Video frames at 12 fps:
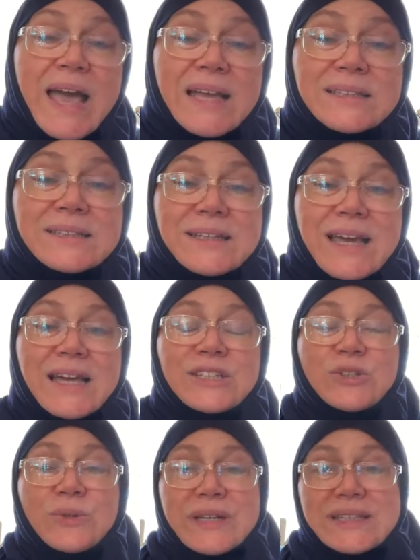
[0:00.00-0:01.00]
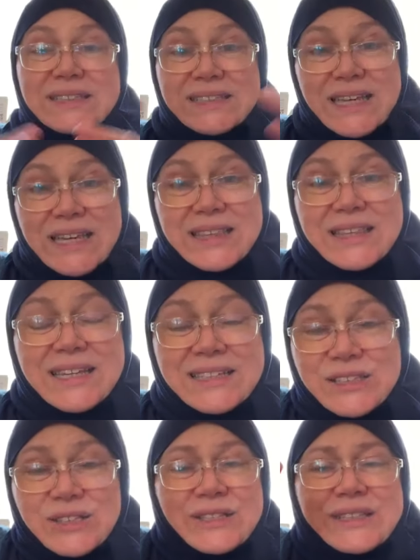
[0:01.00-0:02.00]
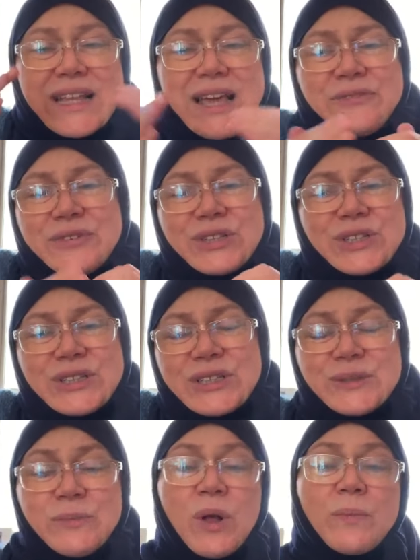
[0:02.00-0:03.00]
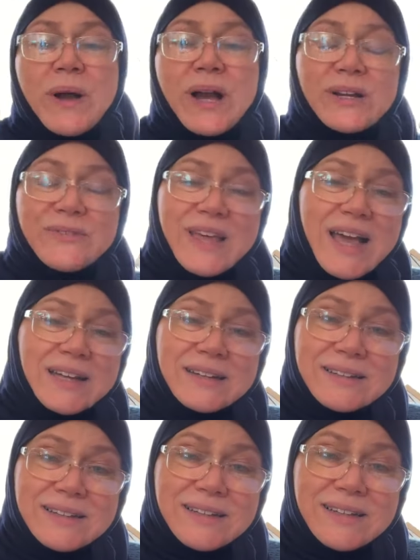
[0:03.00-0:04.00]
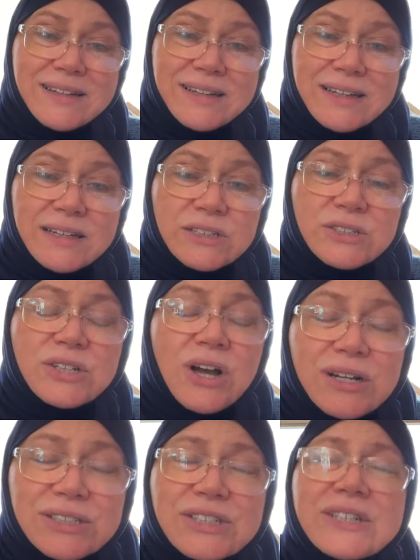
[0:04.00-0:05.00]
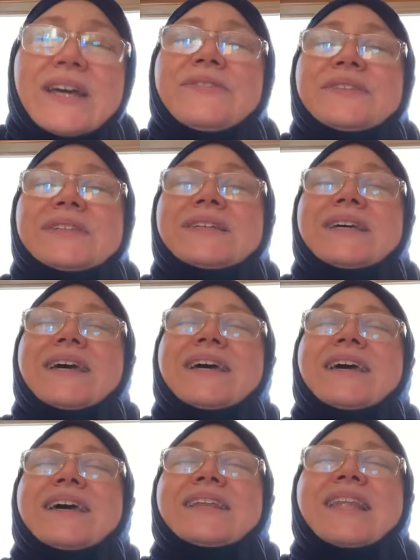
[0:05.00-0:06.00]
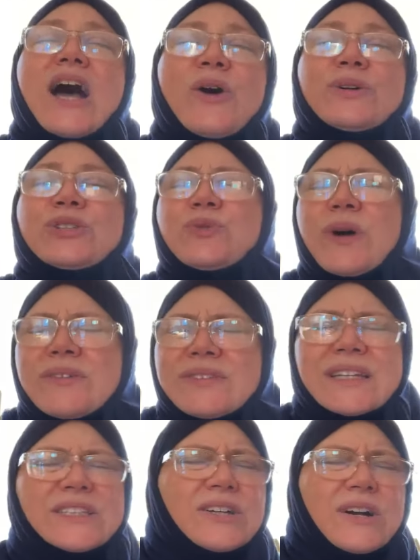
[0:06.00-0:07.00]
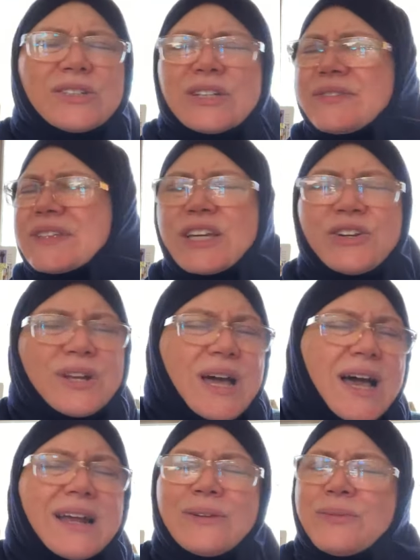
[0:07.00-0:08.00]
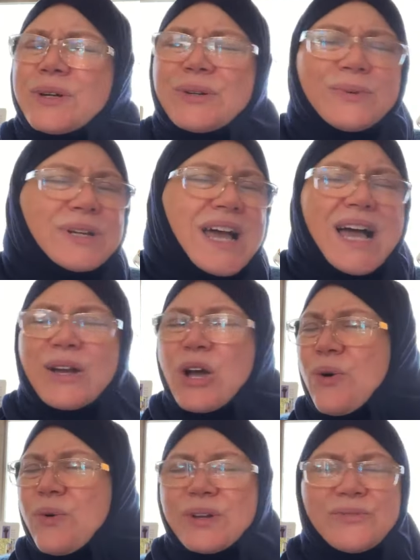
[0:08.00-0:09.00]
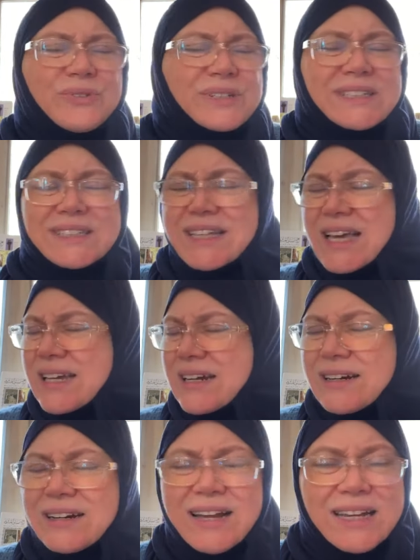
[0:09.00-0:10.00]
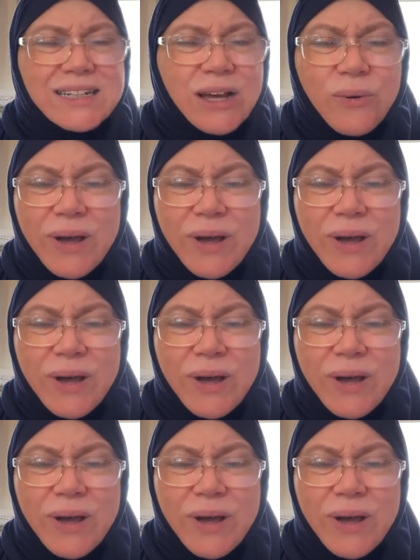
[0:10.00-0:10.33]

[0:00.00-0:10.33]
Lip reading: And as you can see in this life is just a small part of that. So talk to your nafs. Now in 12 days, talk to him. Say, we're not going for desire and